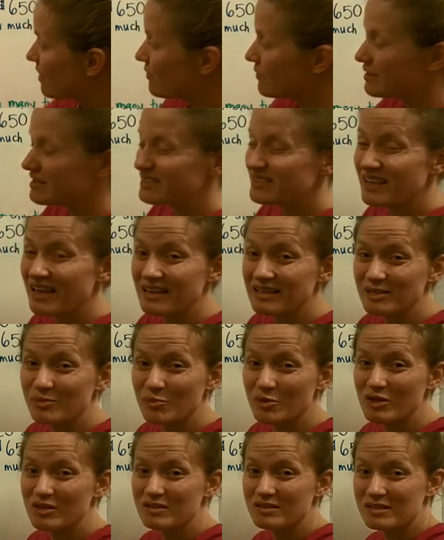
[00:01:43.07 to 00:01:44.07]
I always like
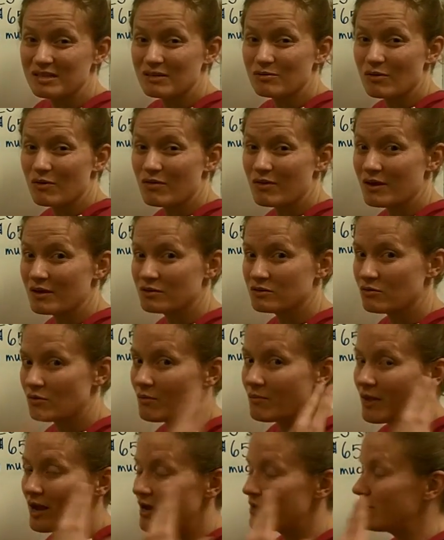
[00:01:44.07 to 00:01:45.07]
to put a 0 there to
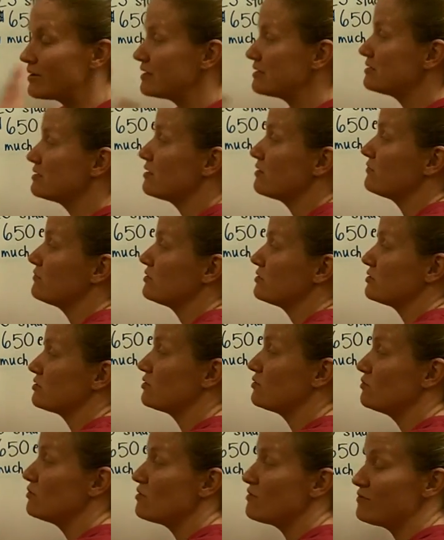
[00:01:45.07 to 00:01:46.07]
remind myself to
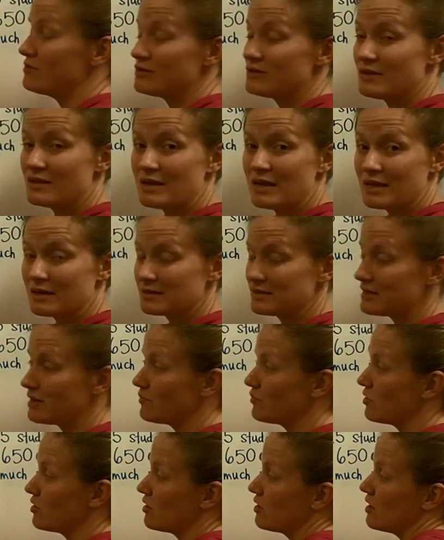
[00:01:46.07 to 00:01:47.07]
scoot over to the next
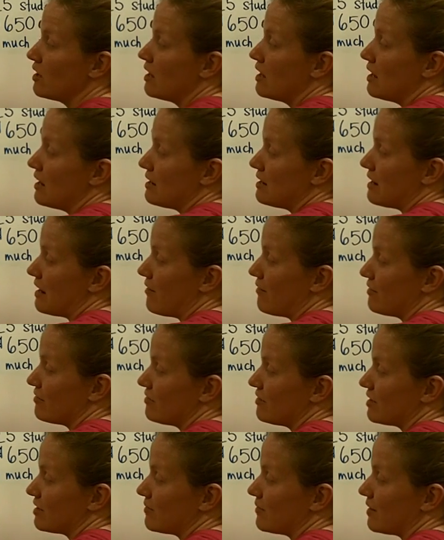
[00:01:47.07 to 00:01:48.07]
number. Now I
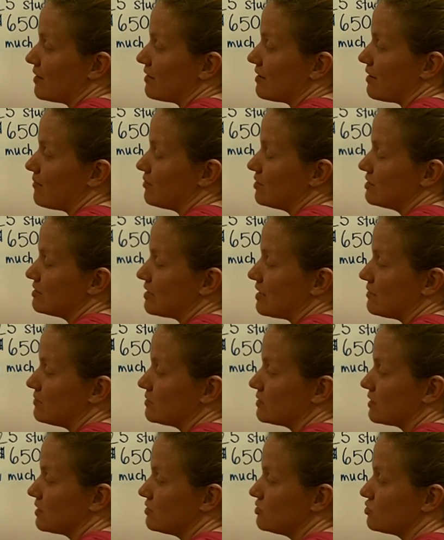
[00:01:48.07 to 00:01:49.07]
think about how many
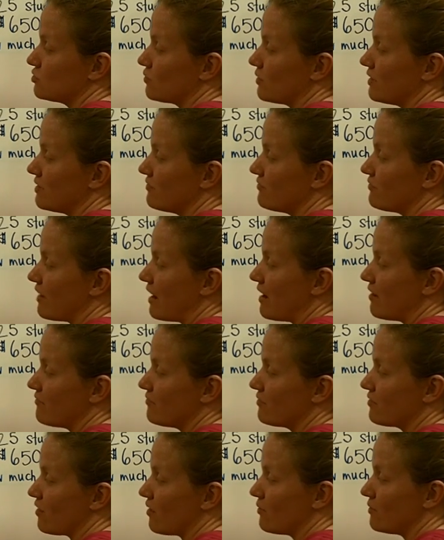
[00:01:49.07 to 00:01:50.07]
times can
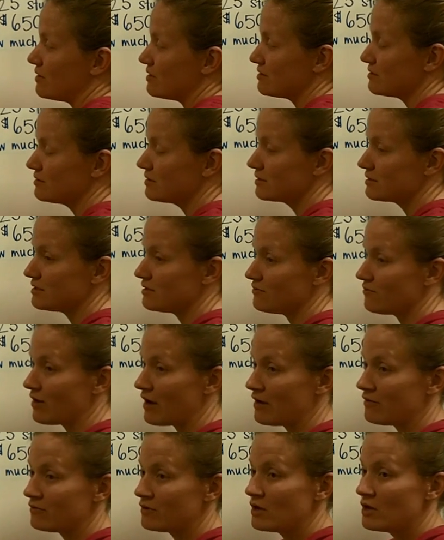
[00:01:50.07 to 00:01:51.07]
25 go into
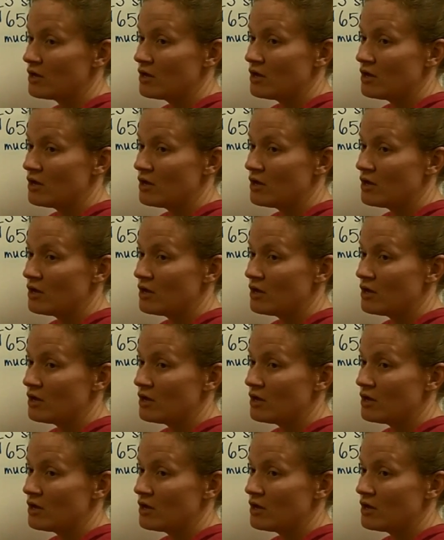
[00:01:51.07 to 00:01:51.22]
65.